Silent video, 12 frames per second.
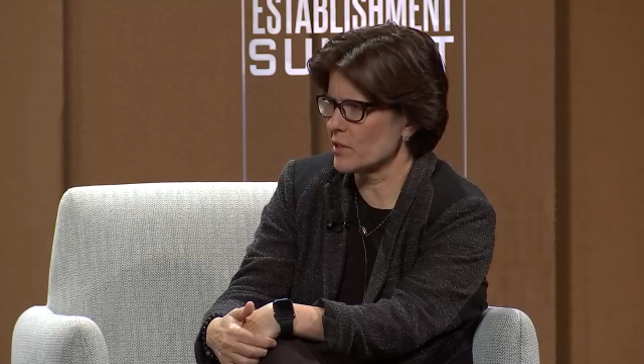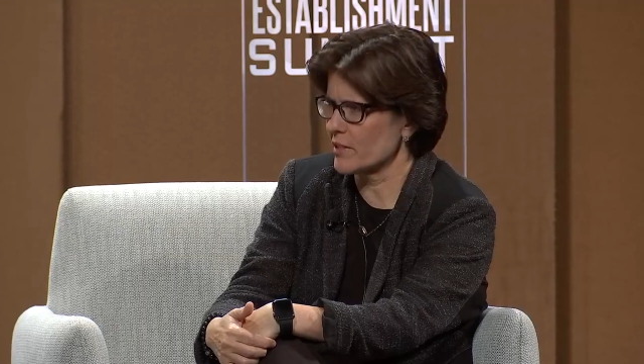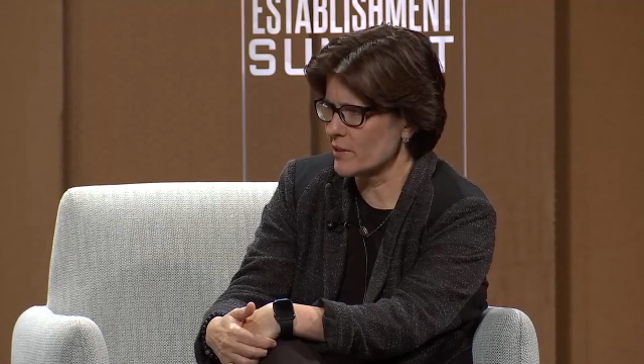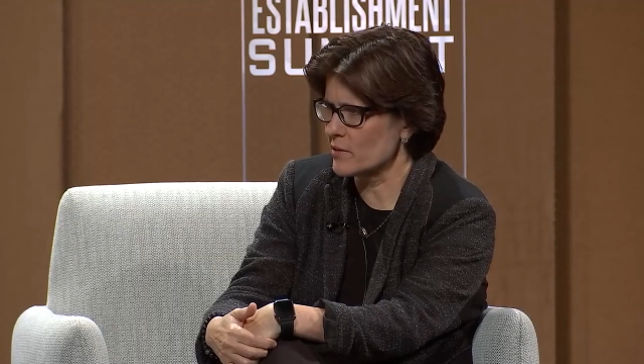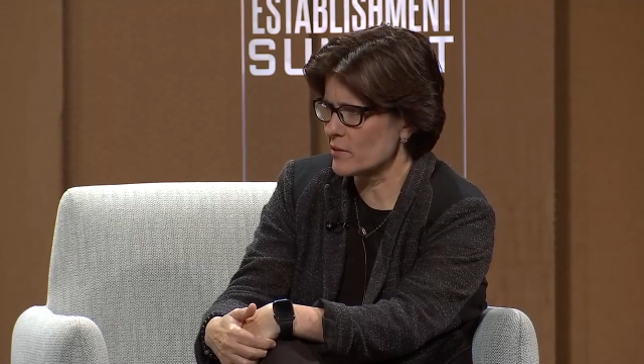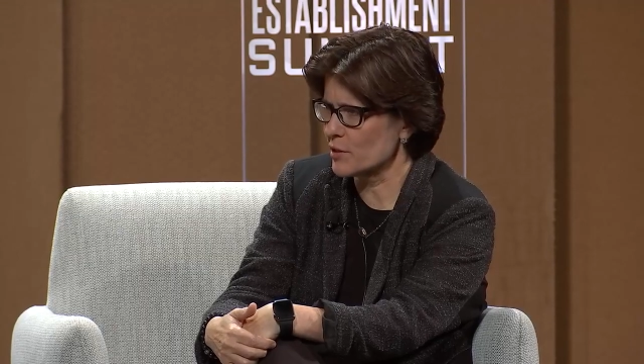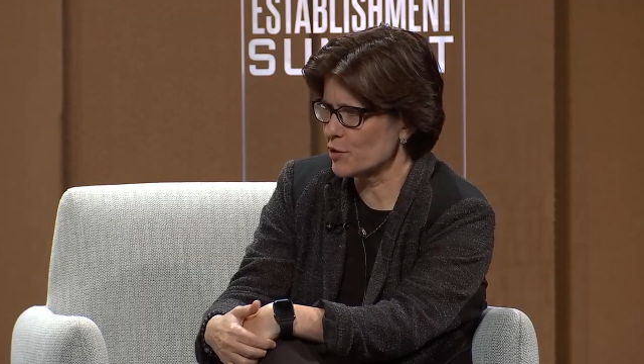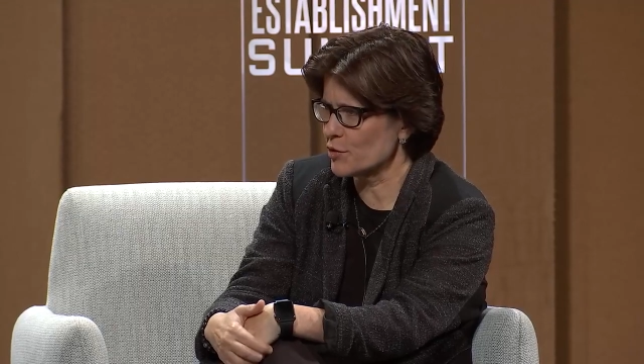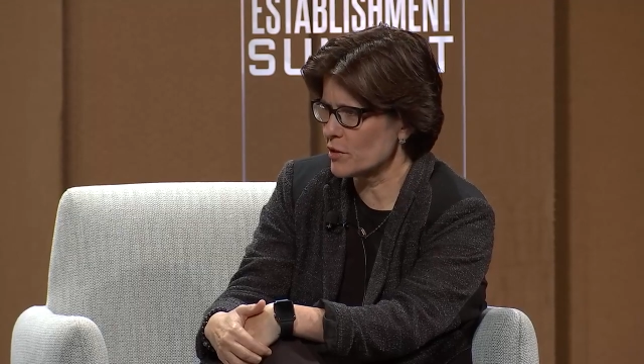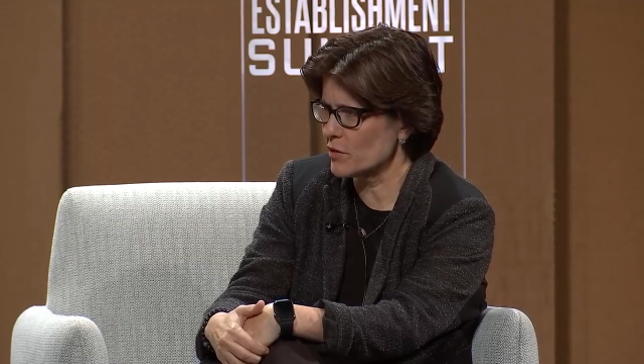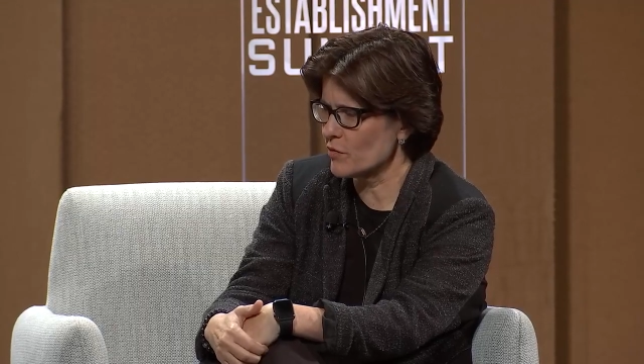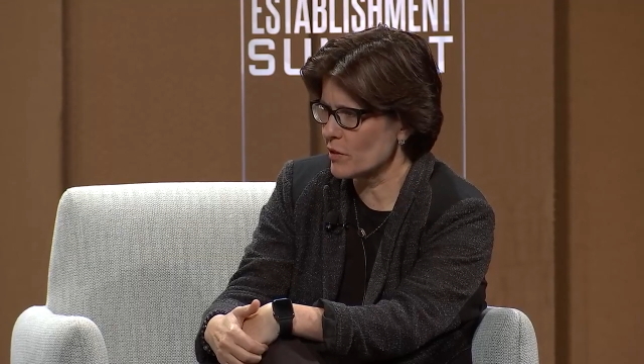really is
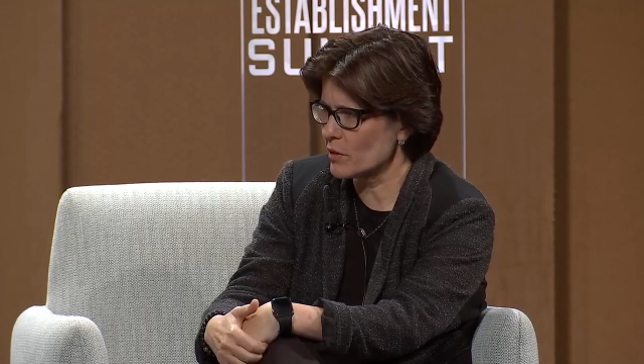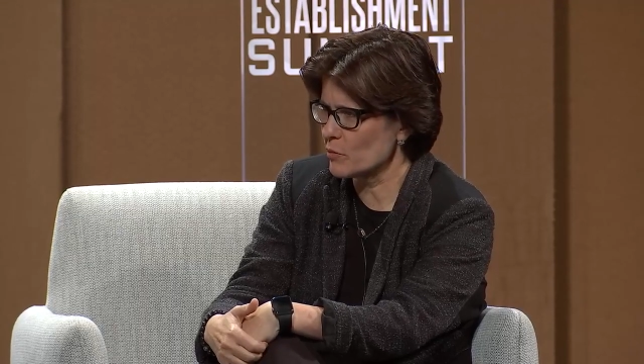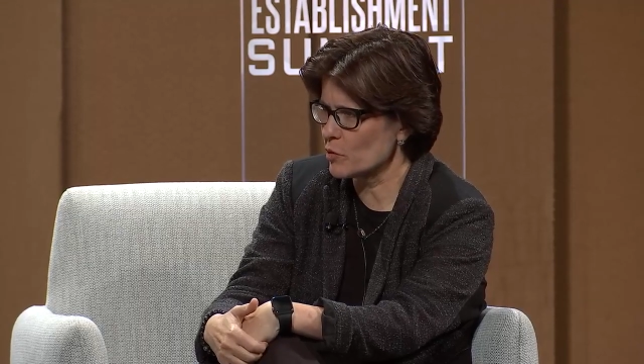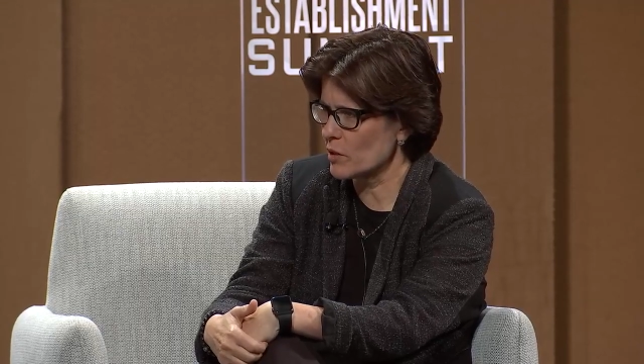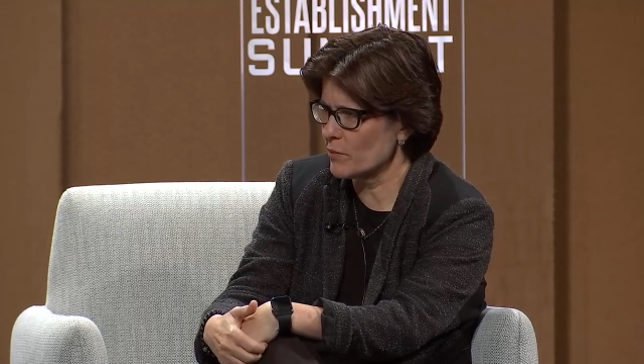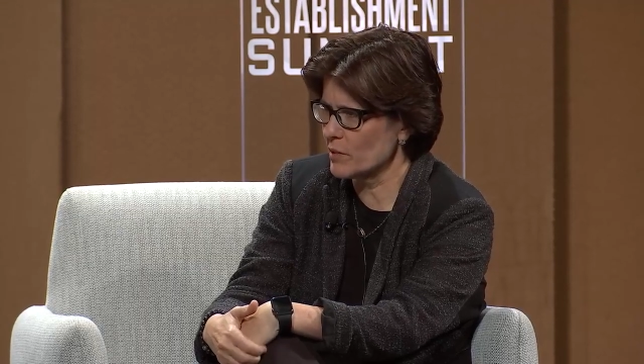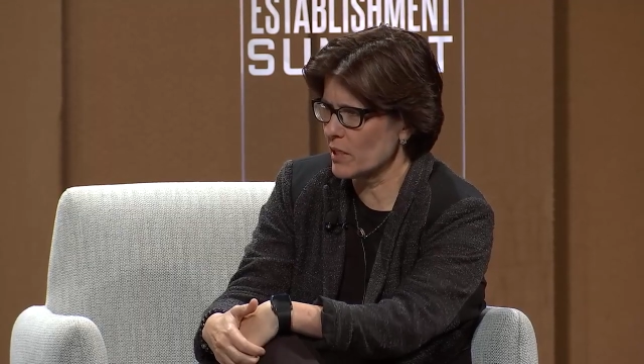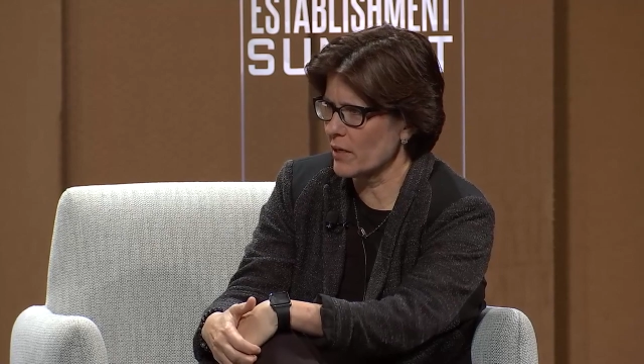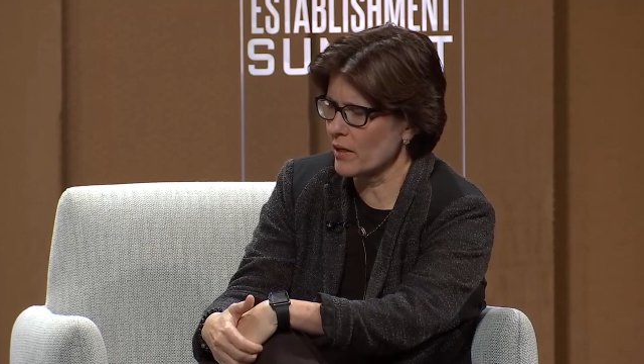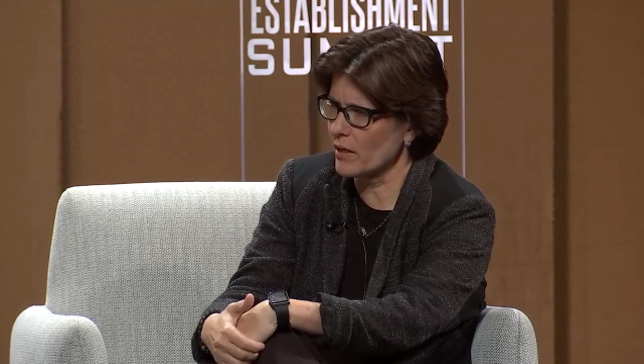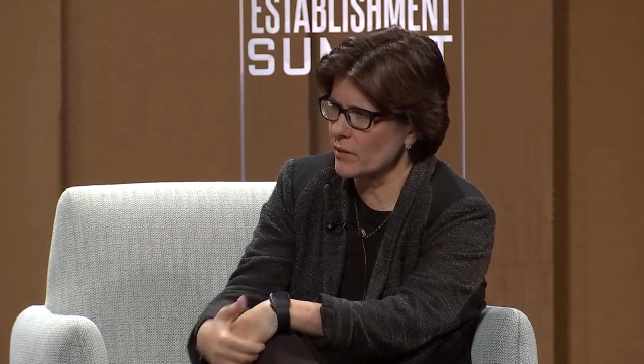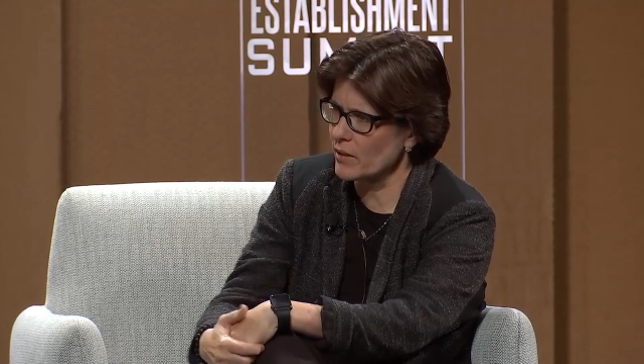linear TV anymore? I mean,
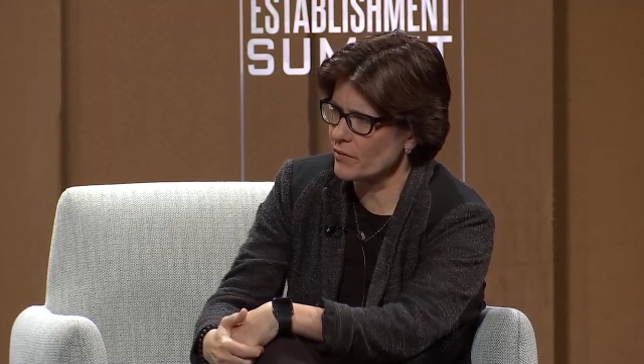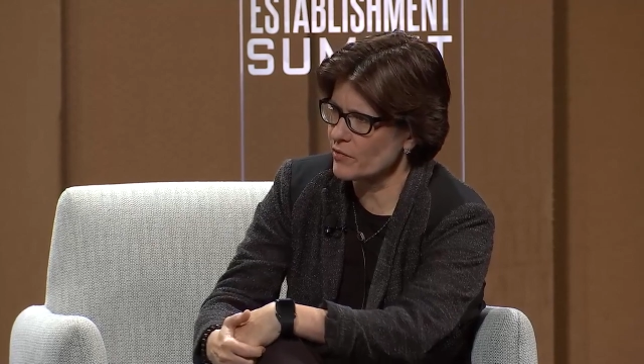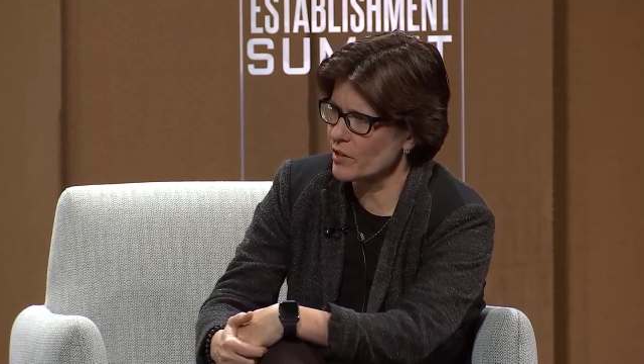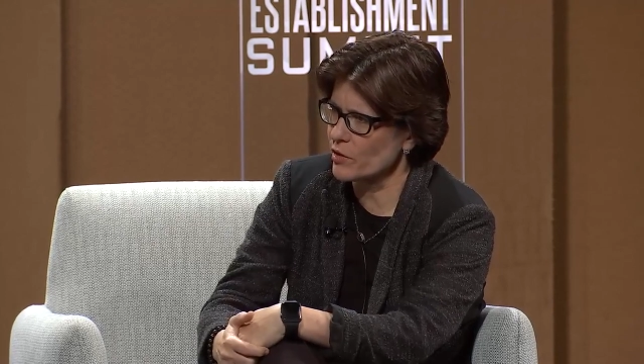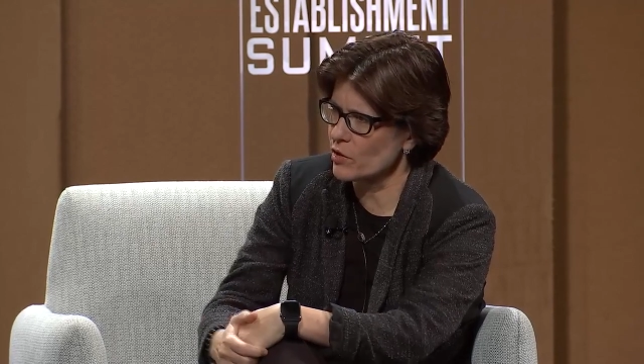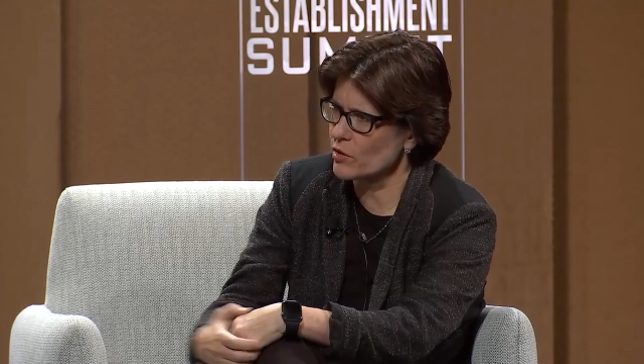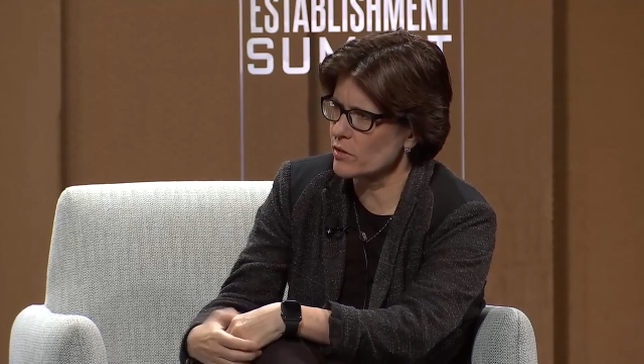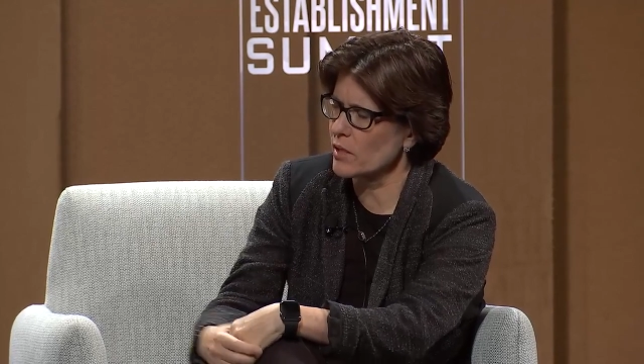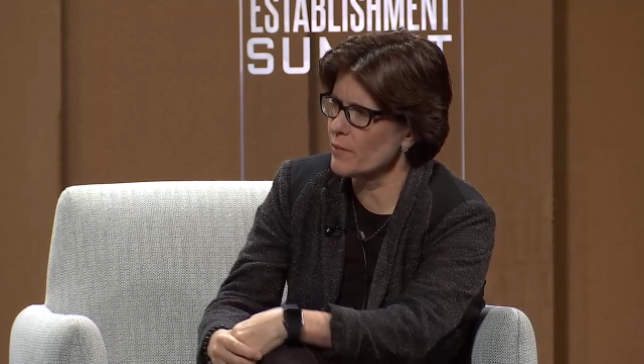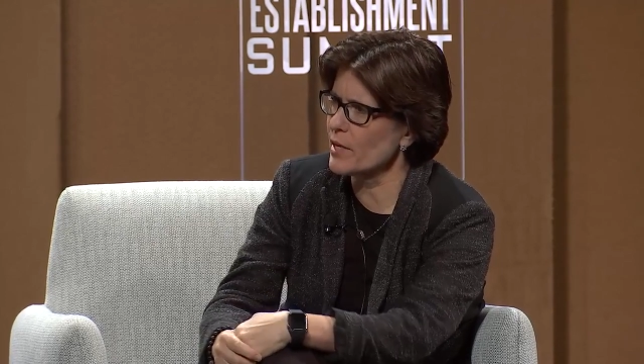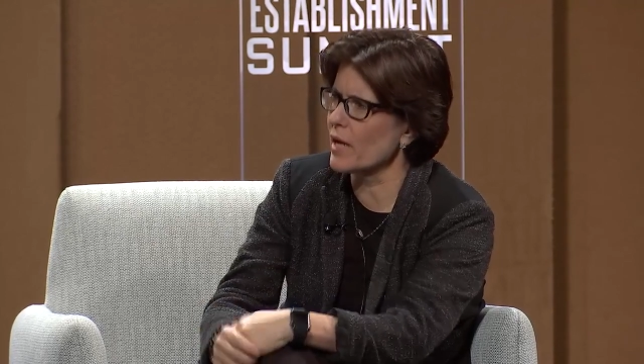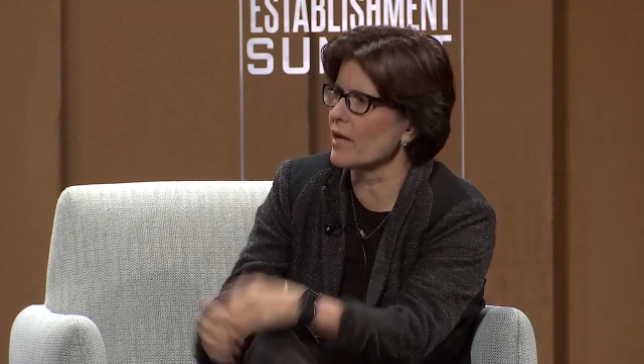I find it hard.
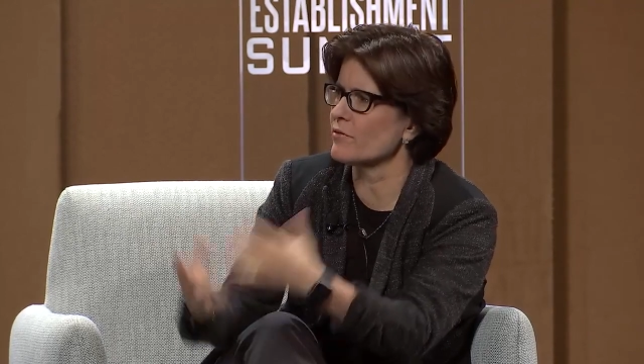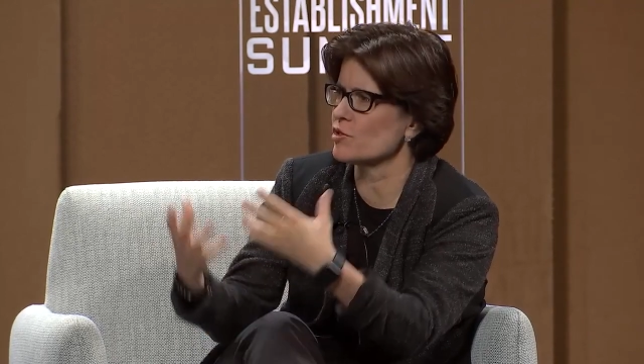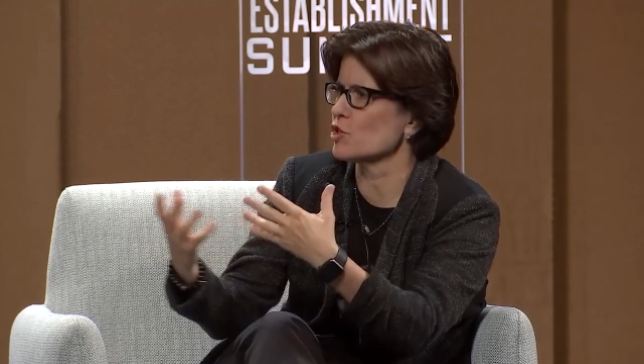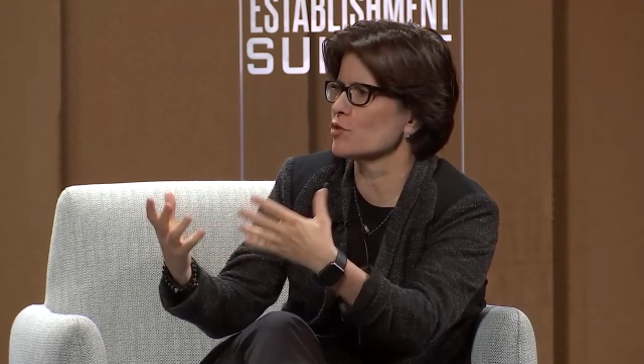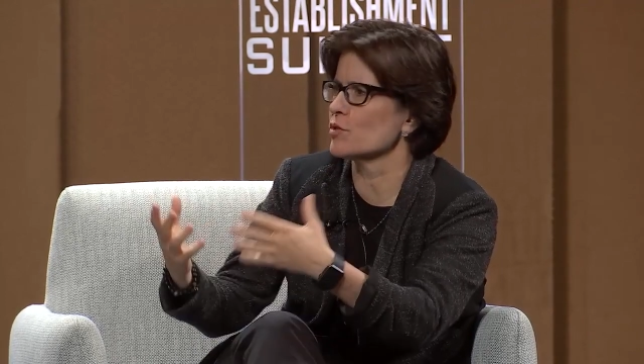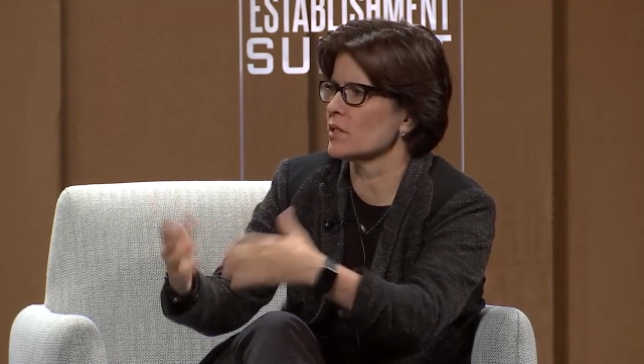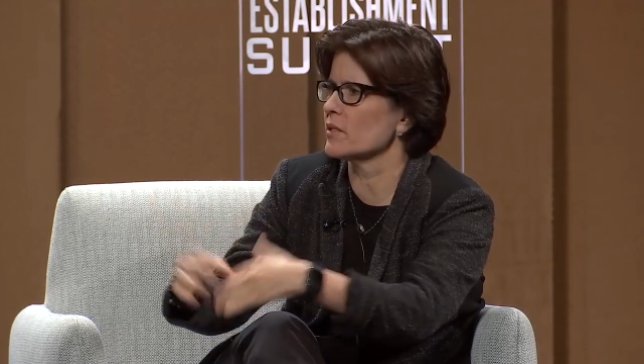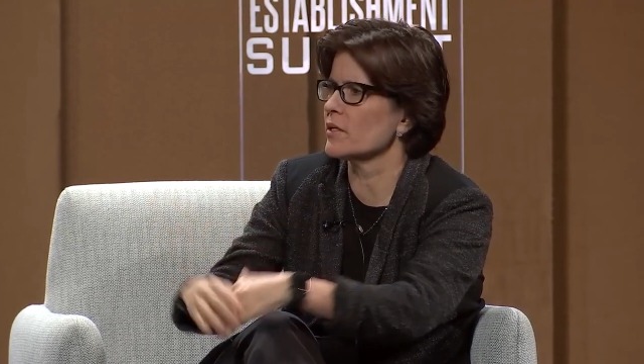I mean, I have children,